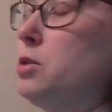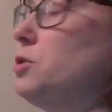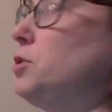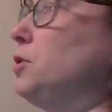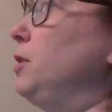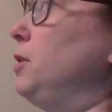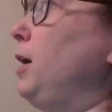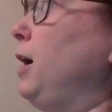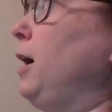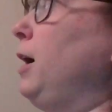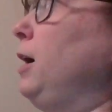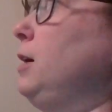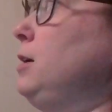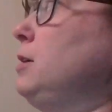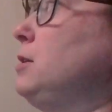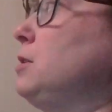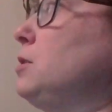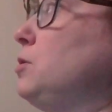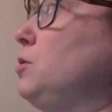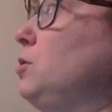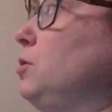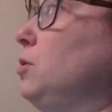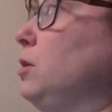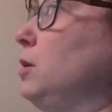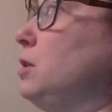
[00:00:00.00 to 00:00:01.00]
So that
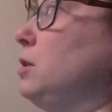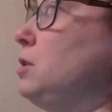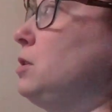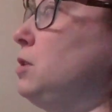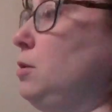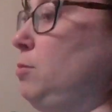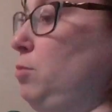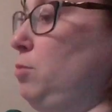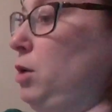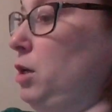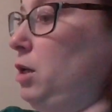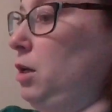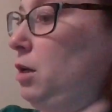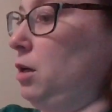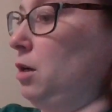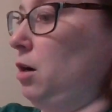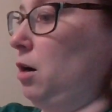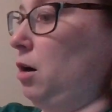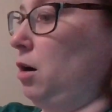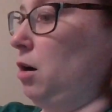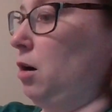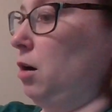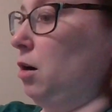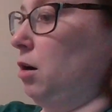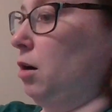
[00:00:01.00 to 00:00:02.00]
is going to be
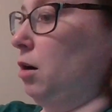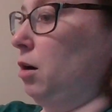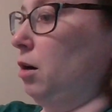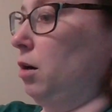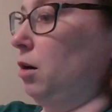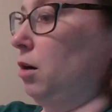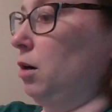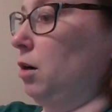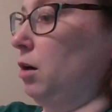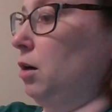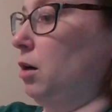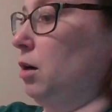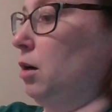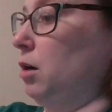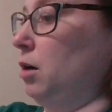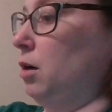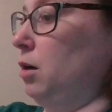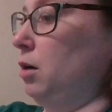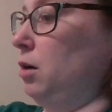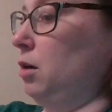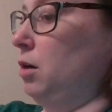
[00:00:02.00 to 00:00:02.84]
our